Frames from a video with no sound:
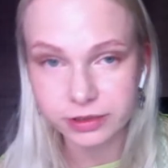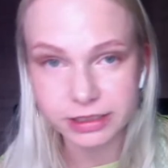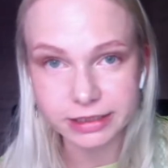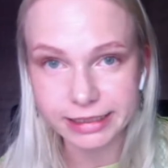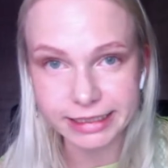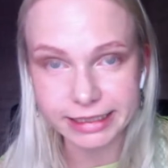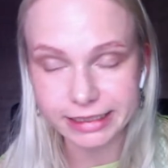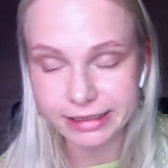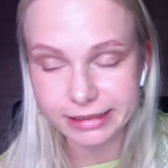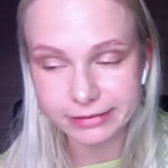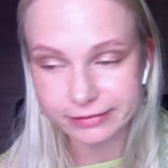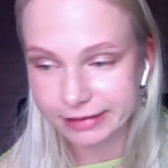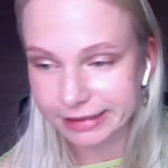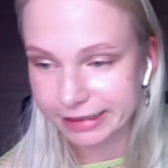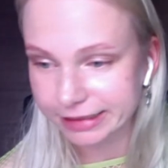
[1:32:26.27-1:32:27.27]
relate.
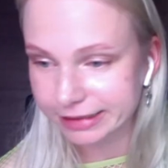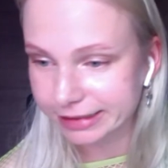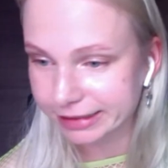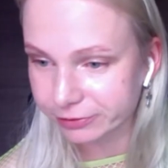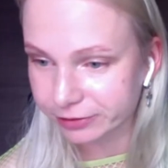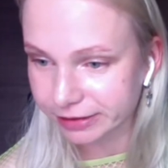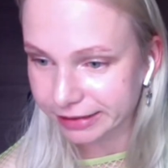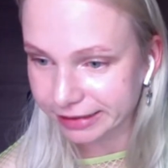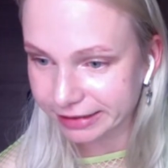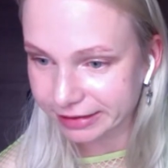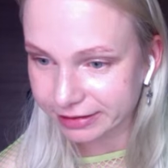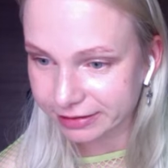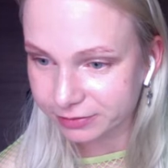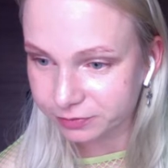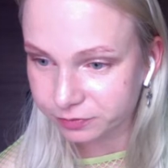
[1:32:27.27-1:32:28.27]
Can
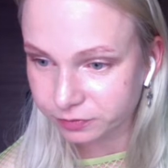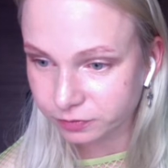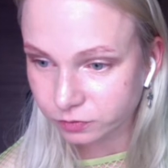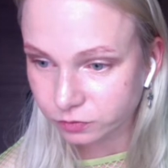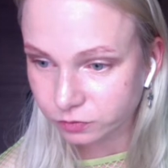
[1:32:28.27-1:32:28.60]
relate. Yeah.